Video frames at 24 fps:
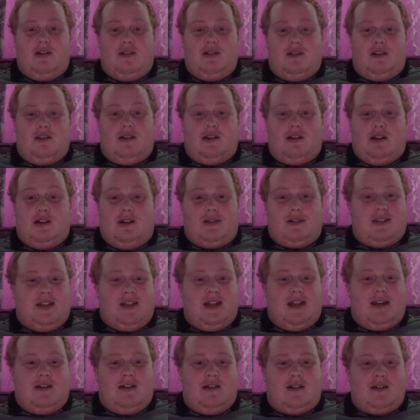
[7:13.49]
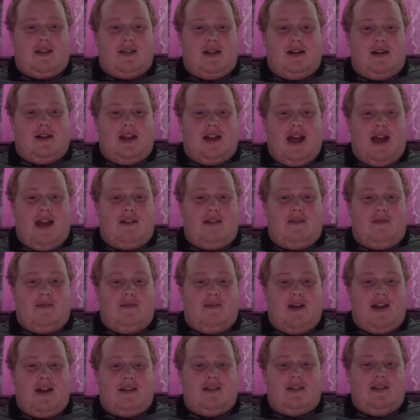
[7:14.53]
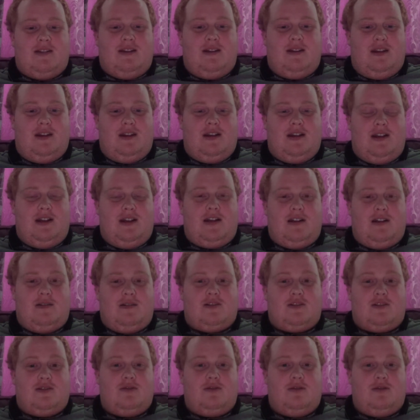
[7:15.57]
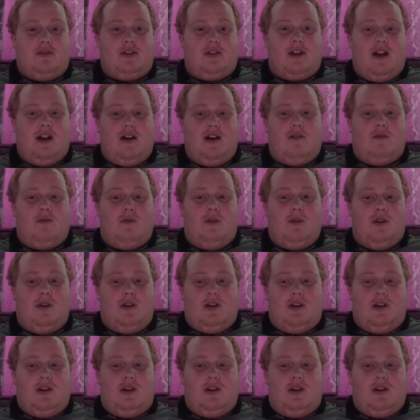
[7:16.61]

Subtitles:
You've got to get it on target, and the fact he nearly scored a goal